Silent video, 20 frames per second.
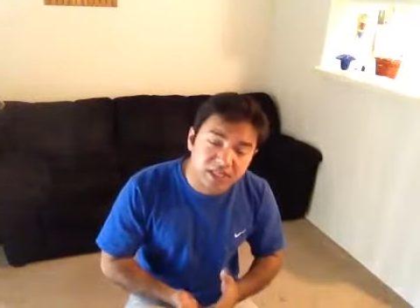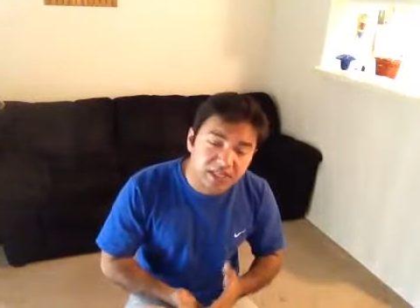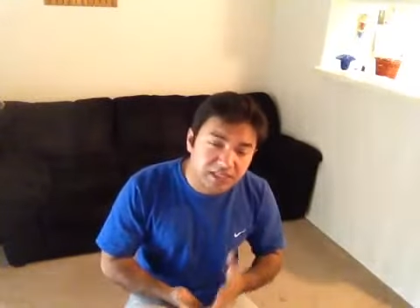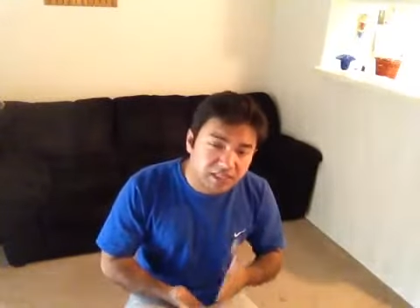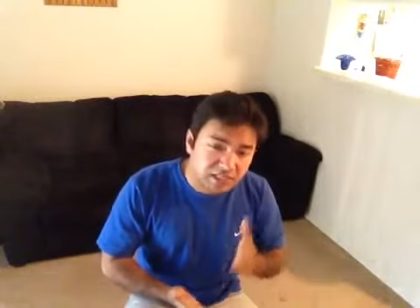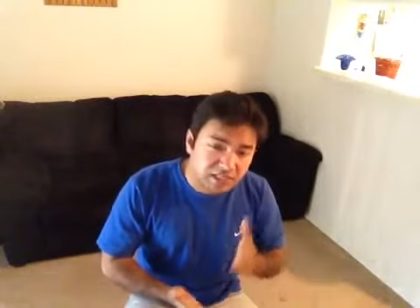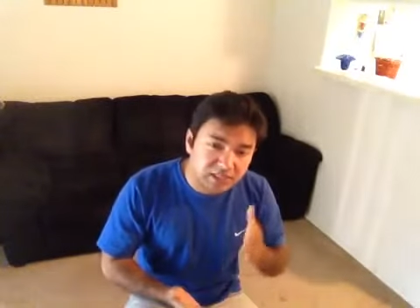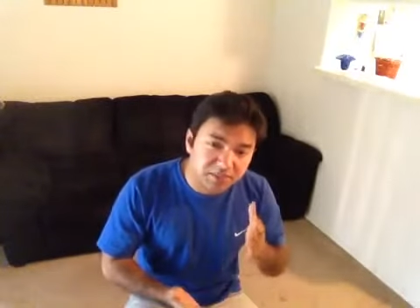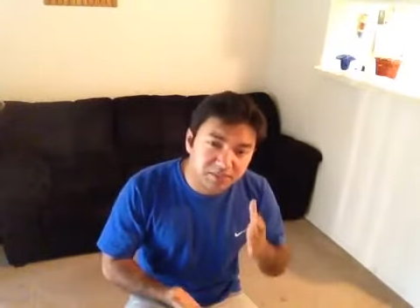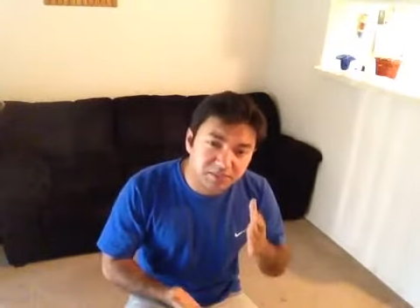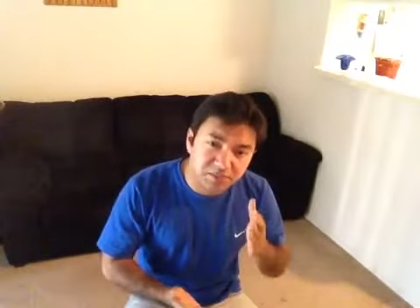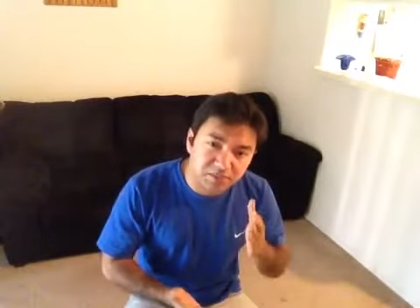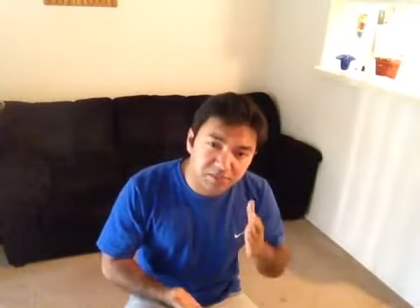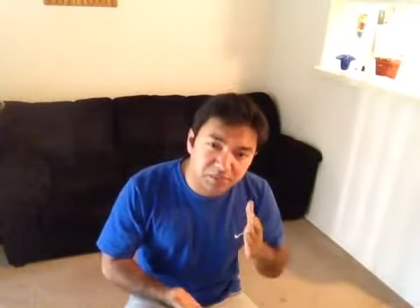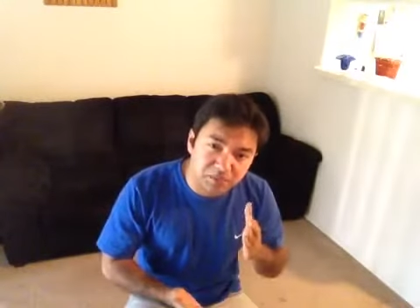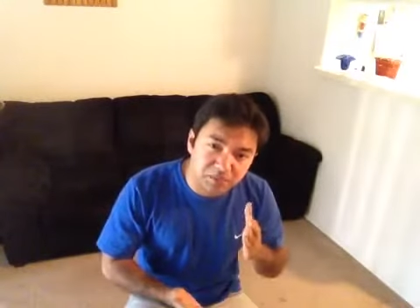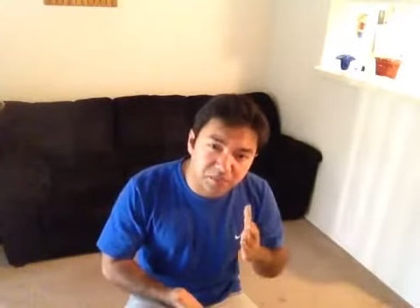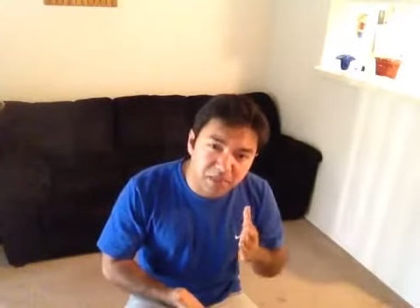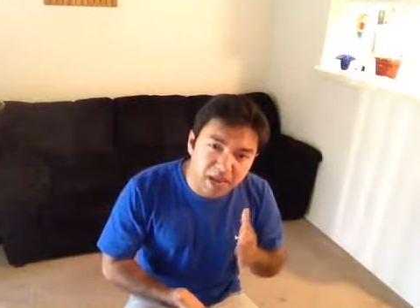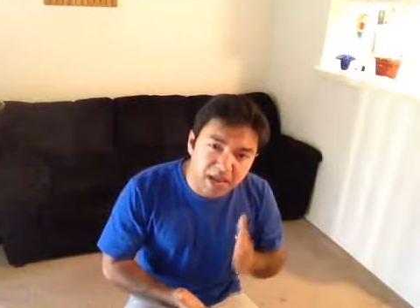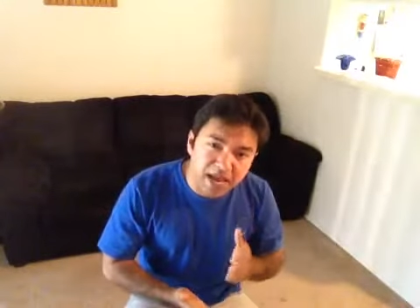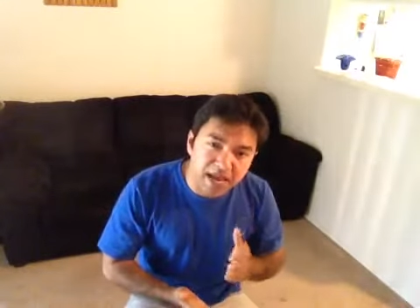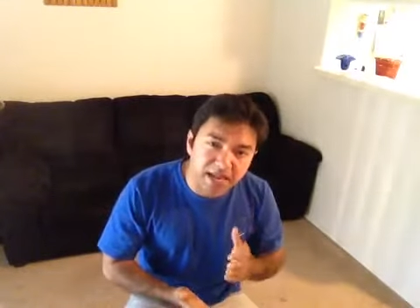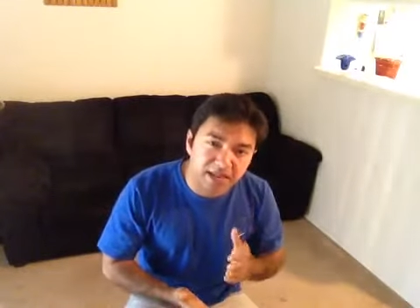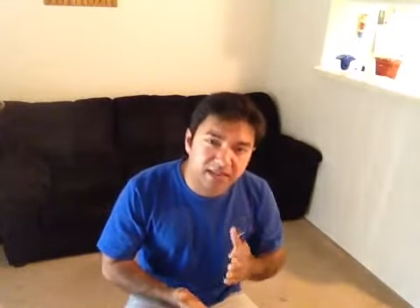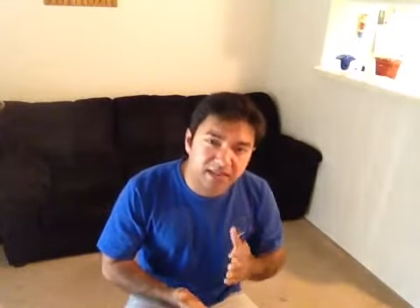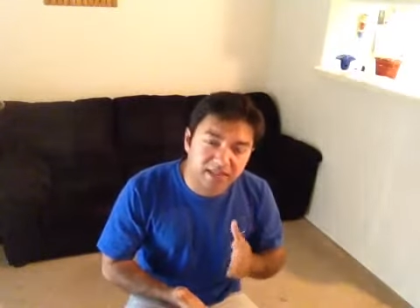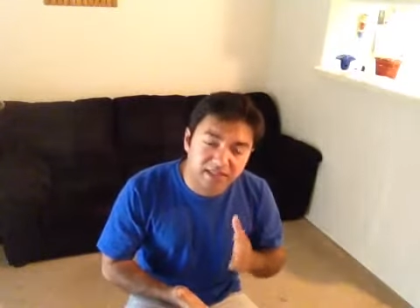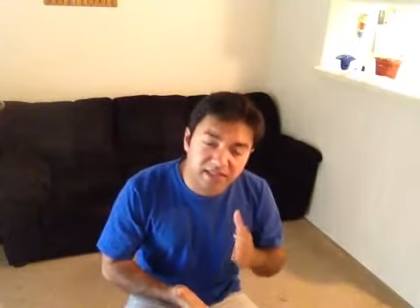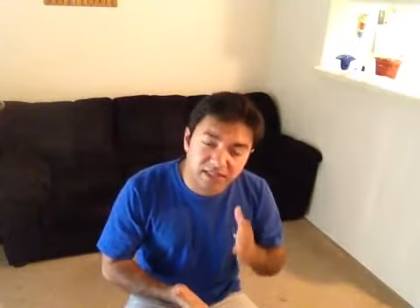such a
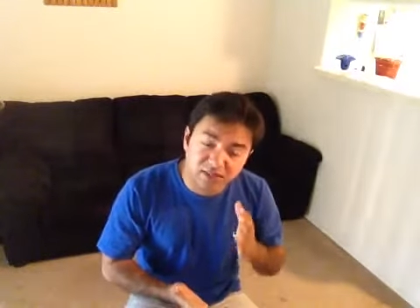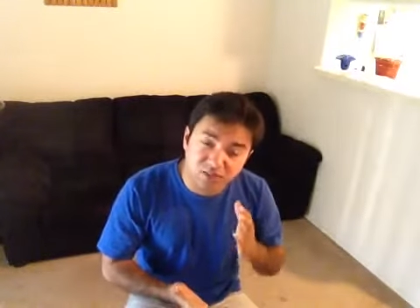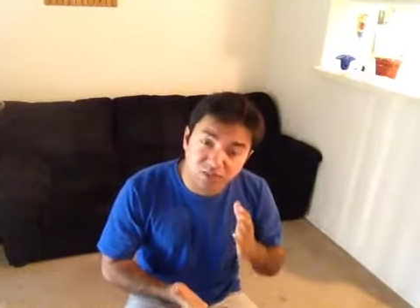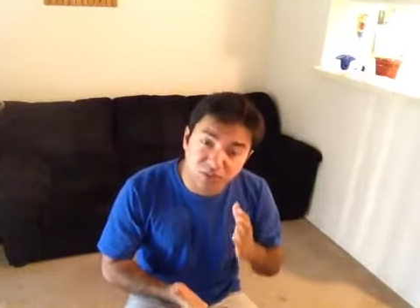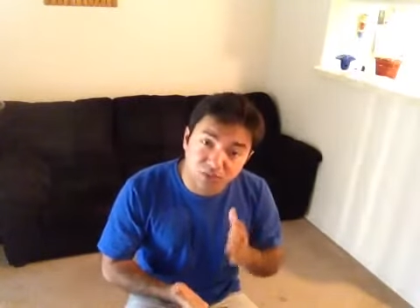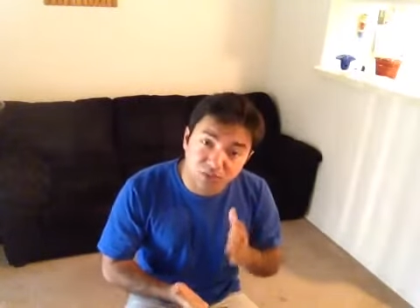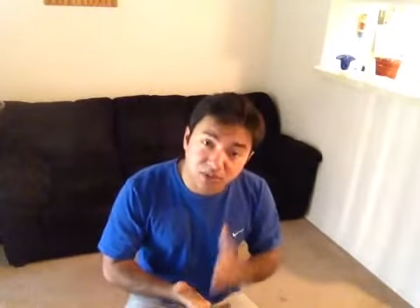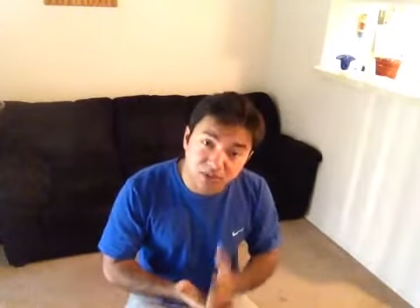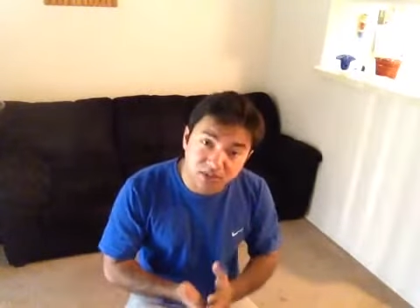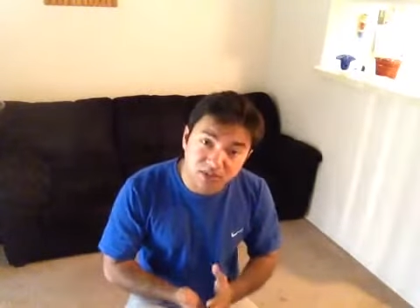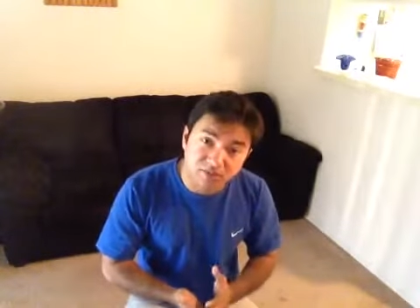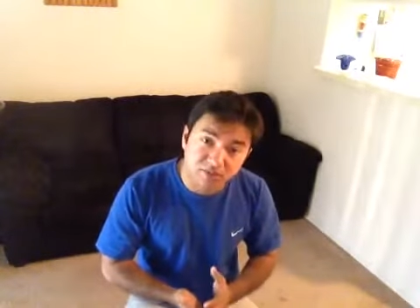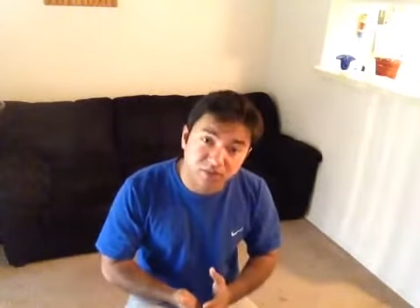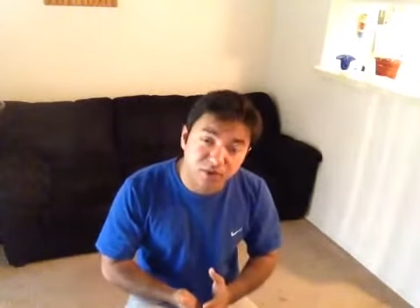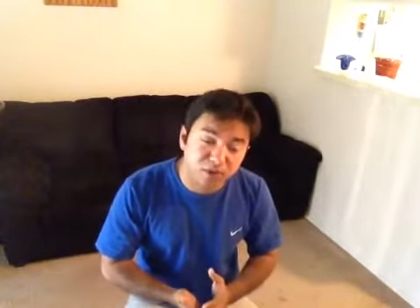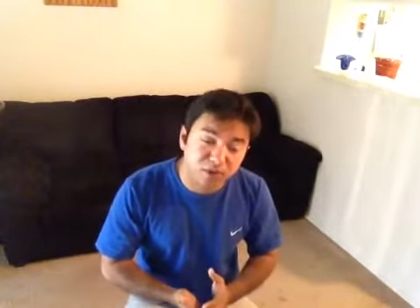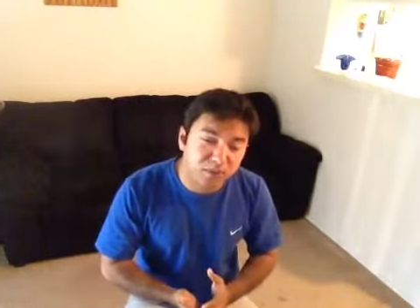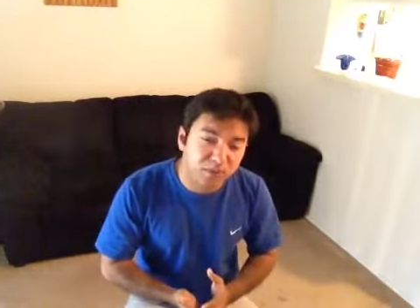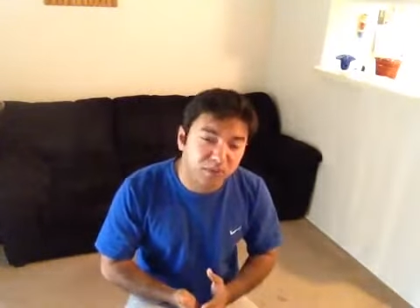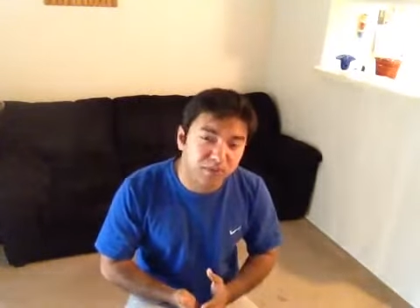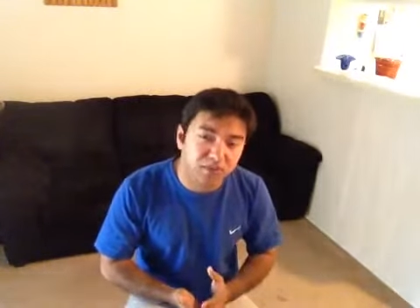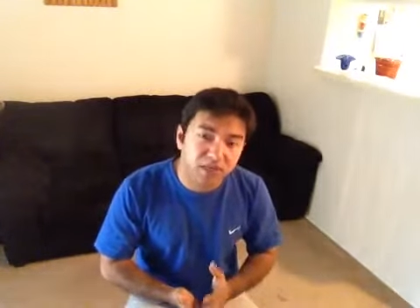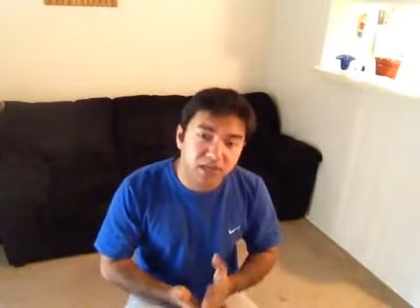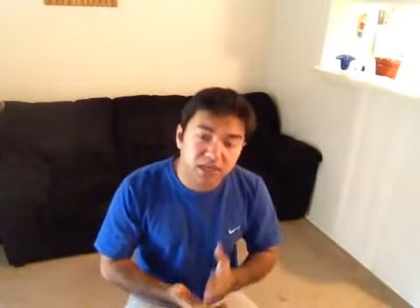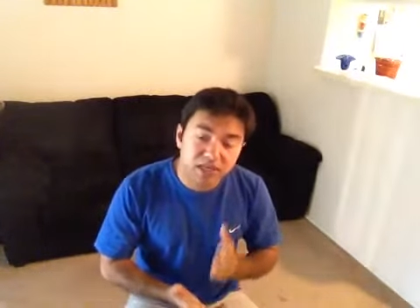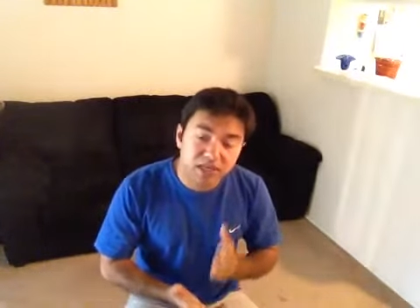bad, such a worse form of,